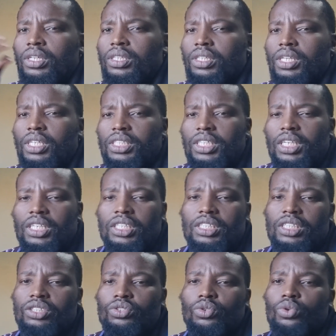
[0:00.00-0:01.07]
They take it
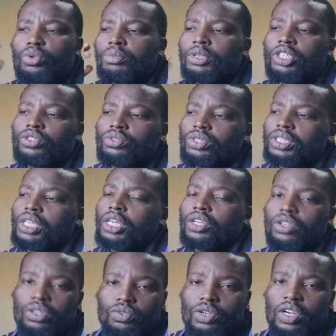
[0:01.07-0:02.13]
as grooming, to
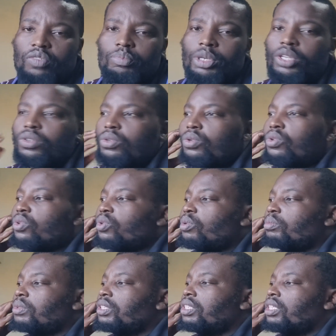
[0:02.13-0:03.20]
say they are being
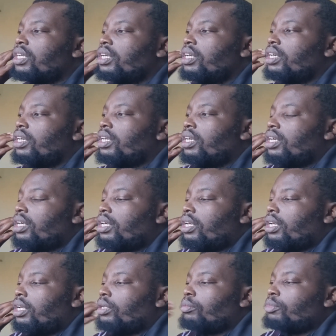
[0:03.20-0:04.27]
groomed,
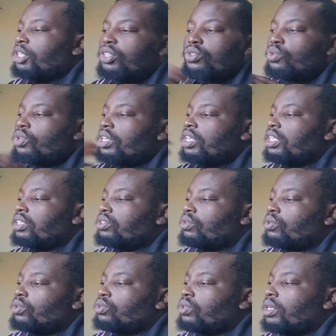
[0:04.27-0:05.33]
and me doing it
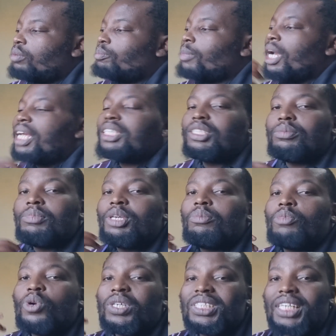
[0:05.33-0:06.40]
also, it buys me
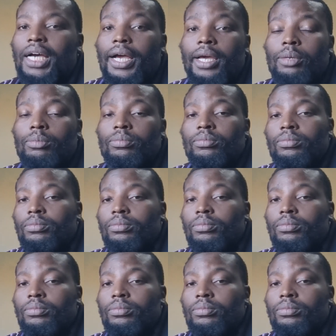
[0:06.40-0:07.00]
more time